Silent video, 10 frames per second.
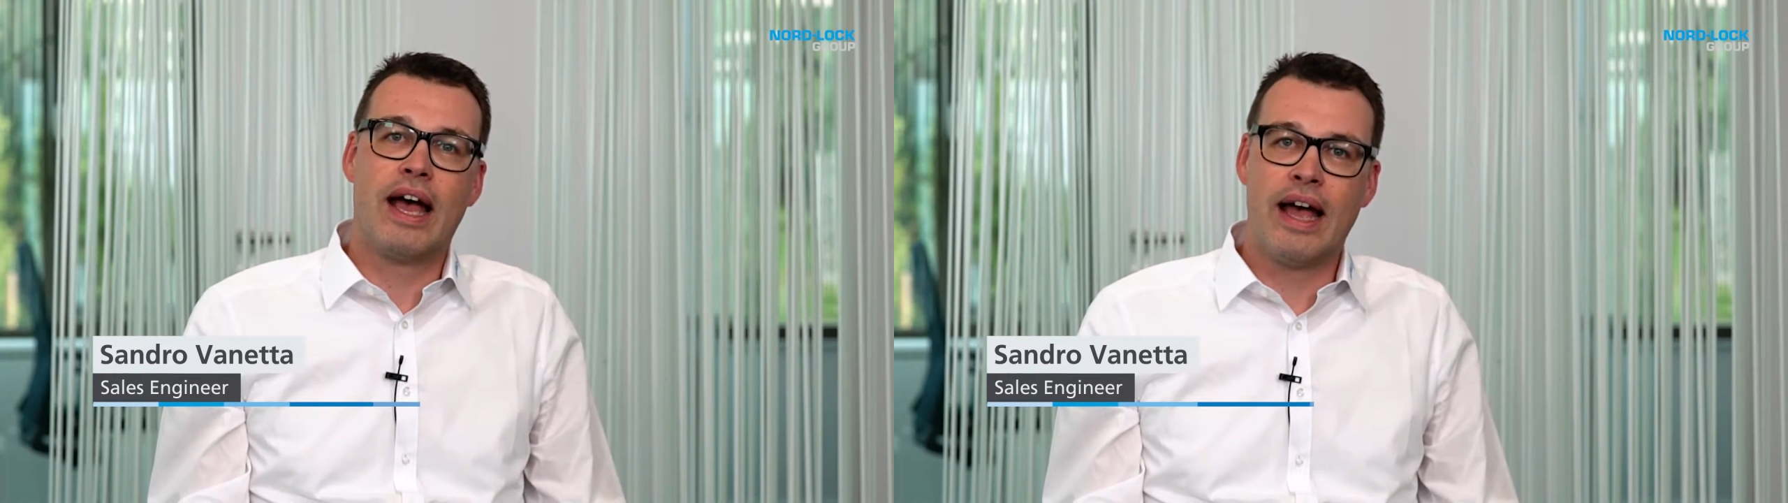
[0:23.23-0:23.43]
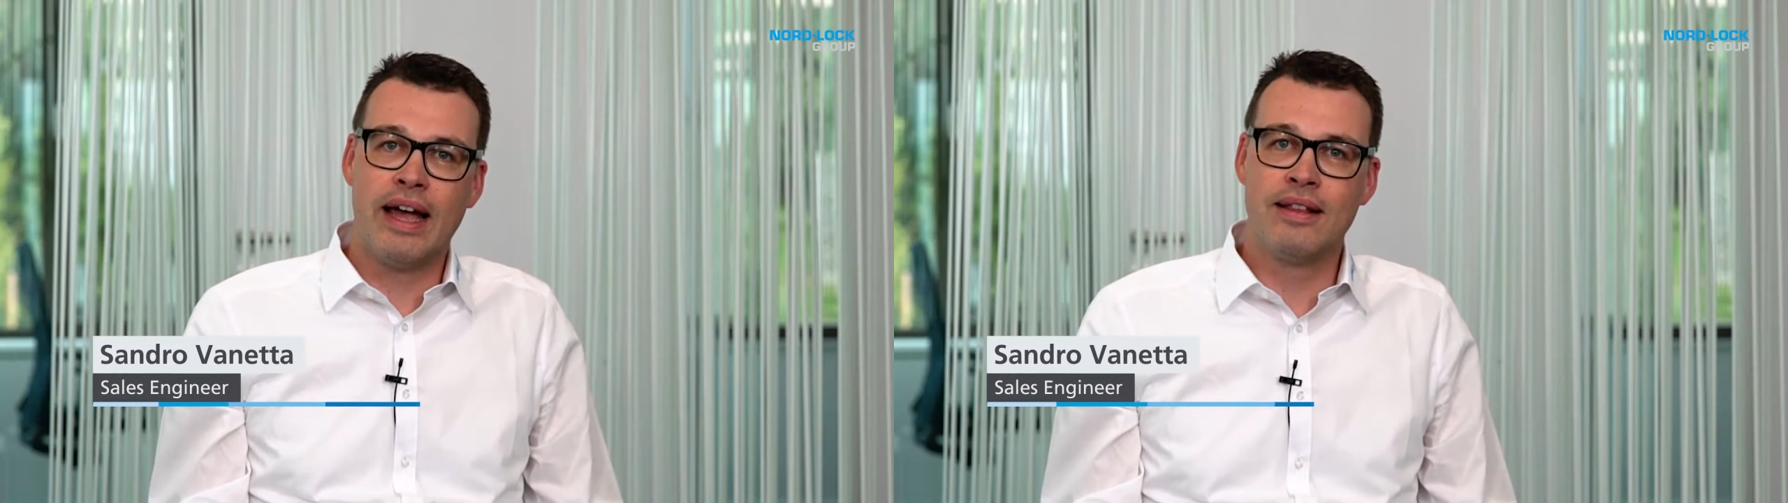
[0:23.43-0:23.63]

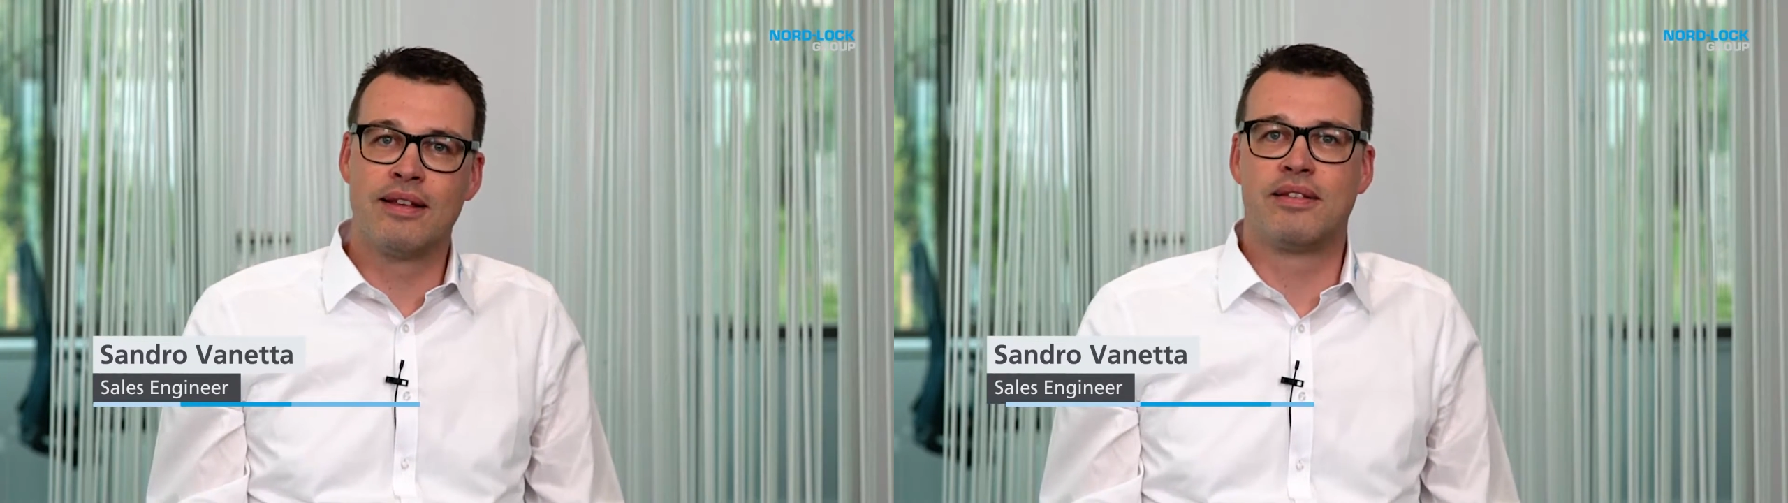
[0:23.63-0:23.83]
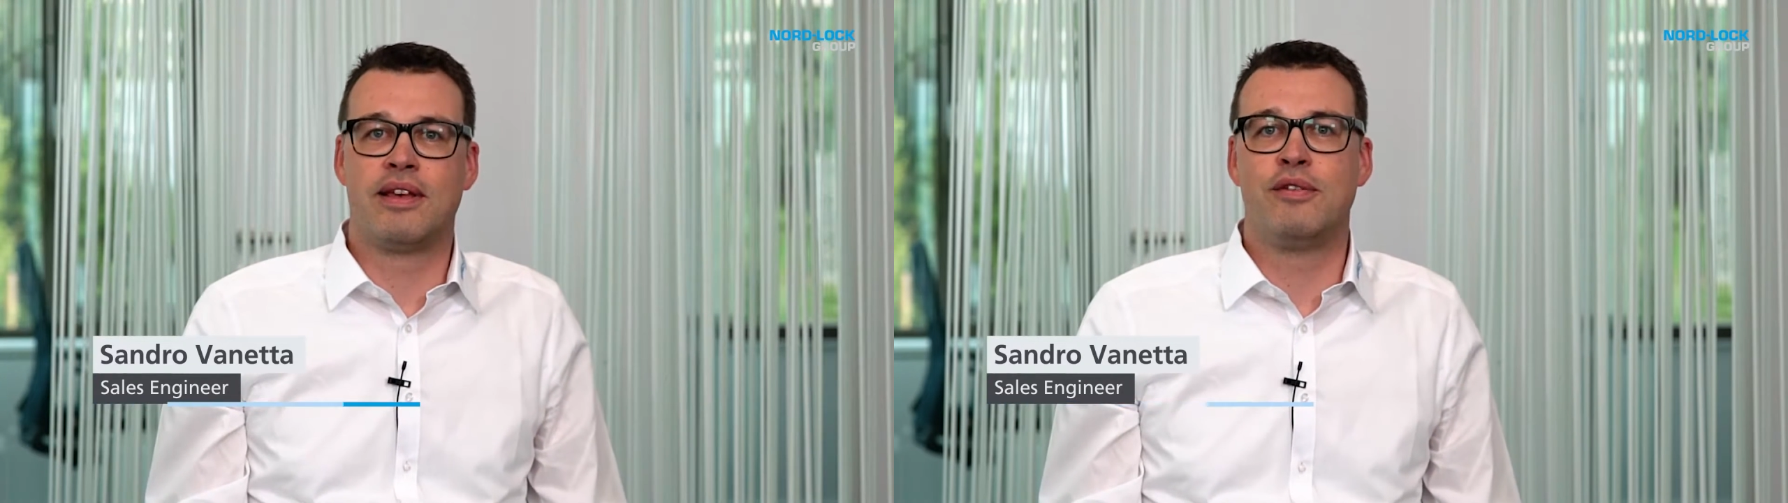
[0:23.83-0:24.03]
and a
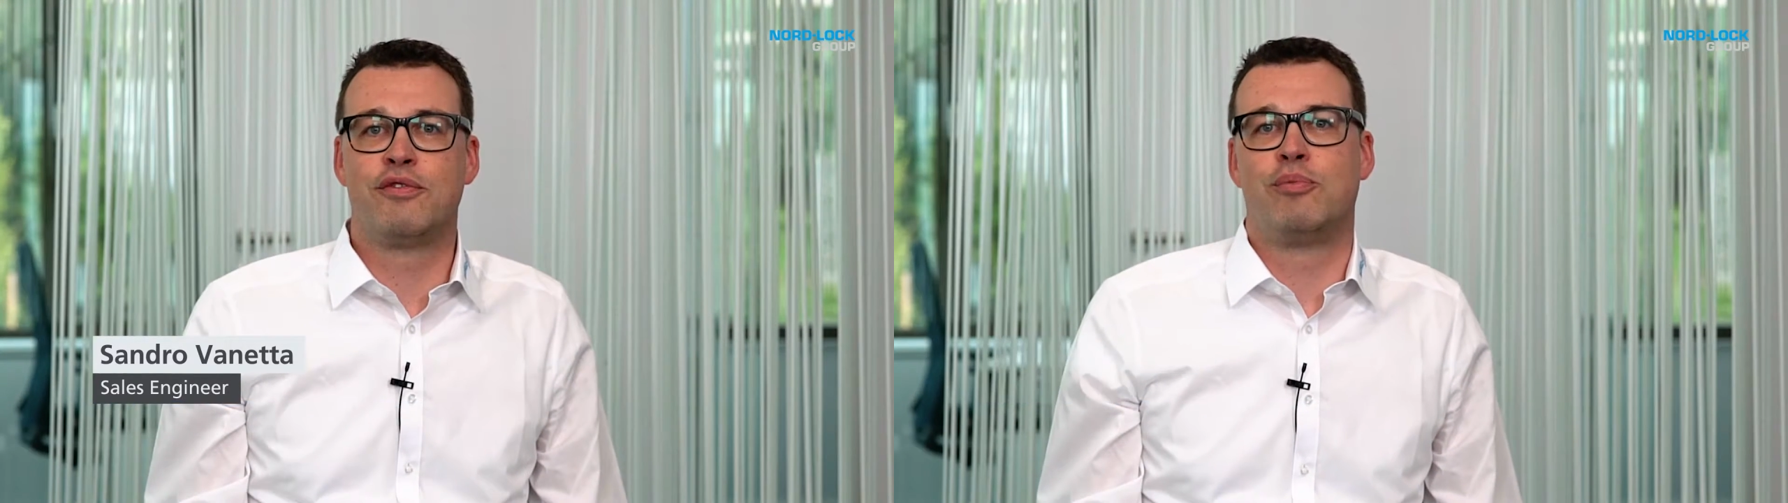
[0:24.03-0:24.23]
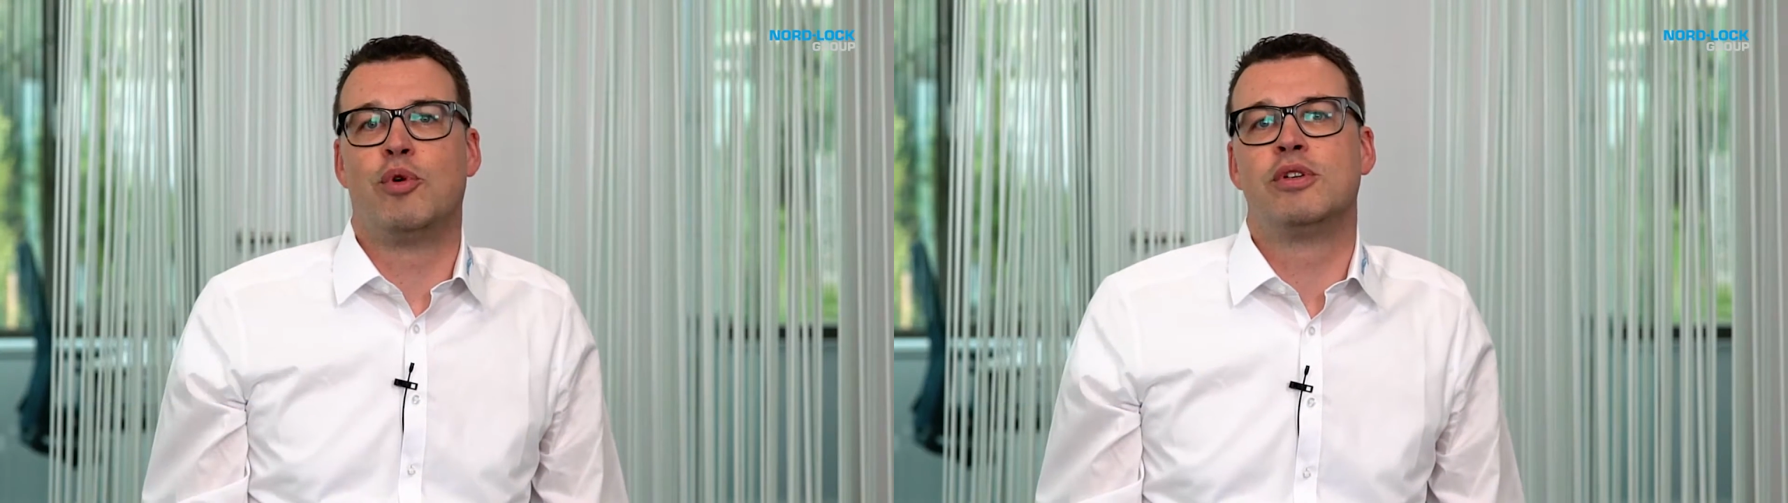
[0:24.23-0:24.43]

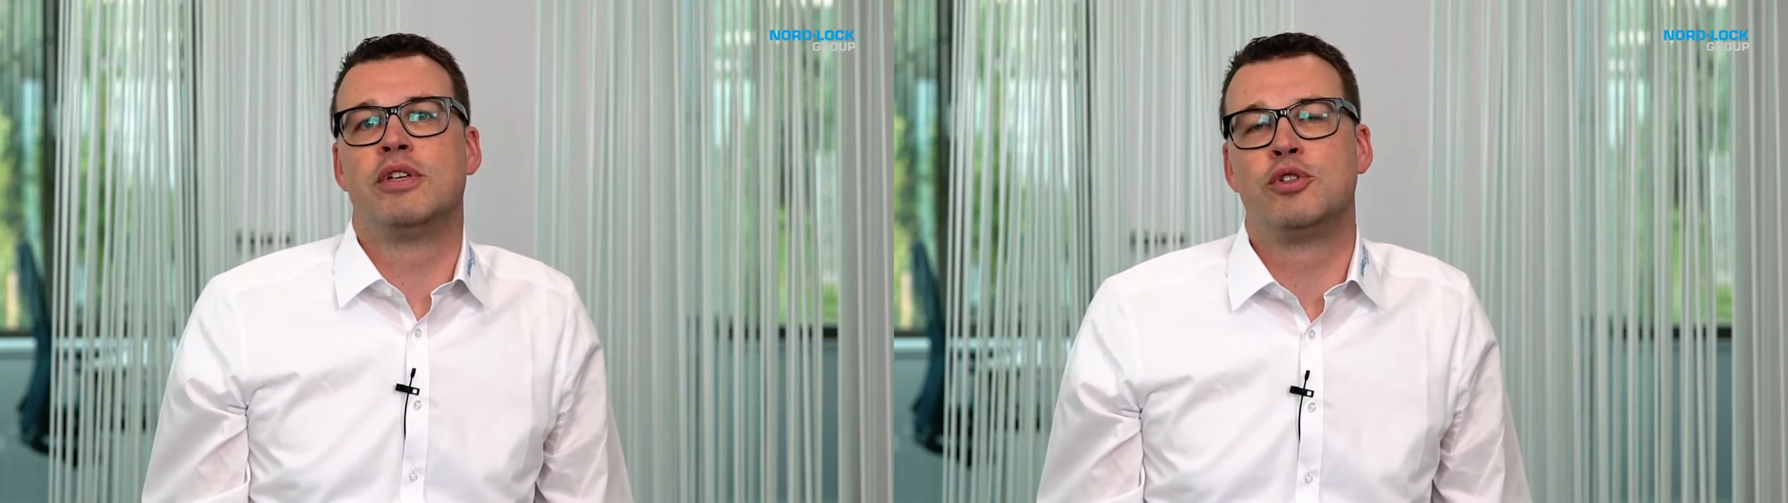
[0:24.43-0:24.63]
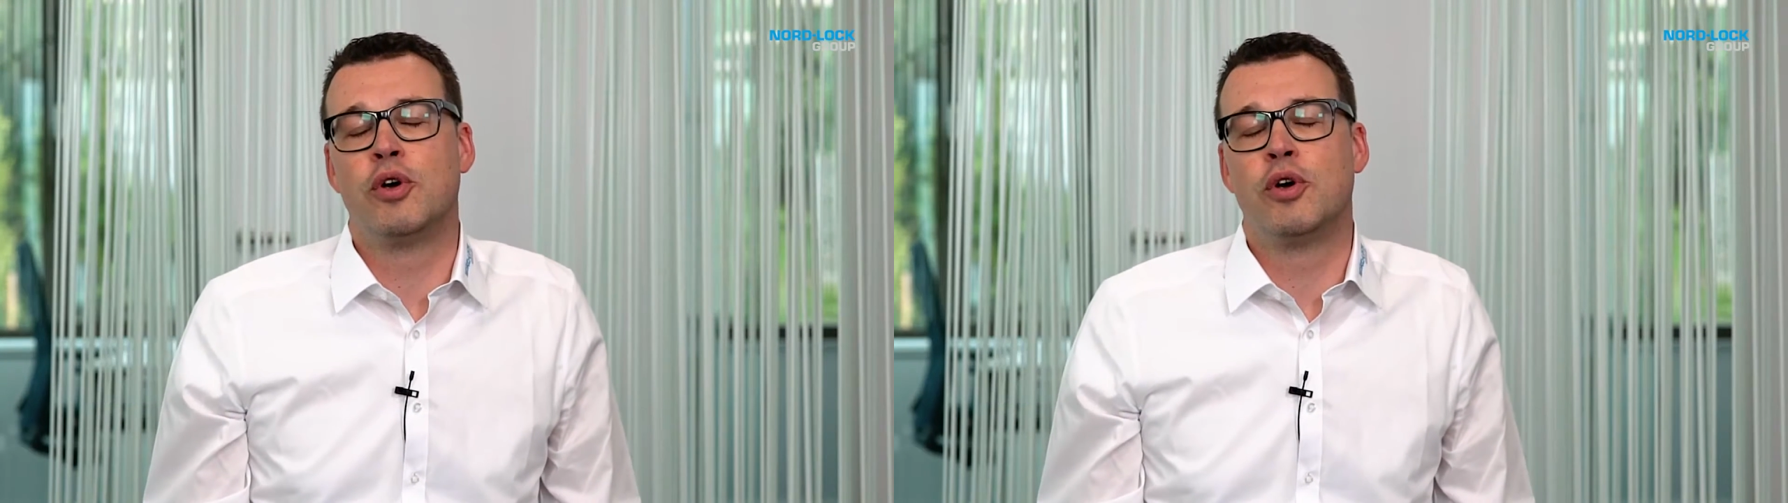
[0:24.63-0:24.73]
safe bolted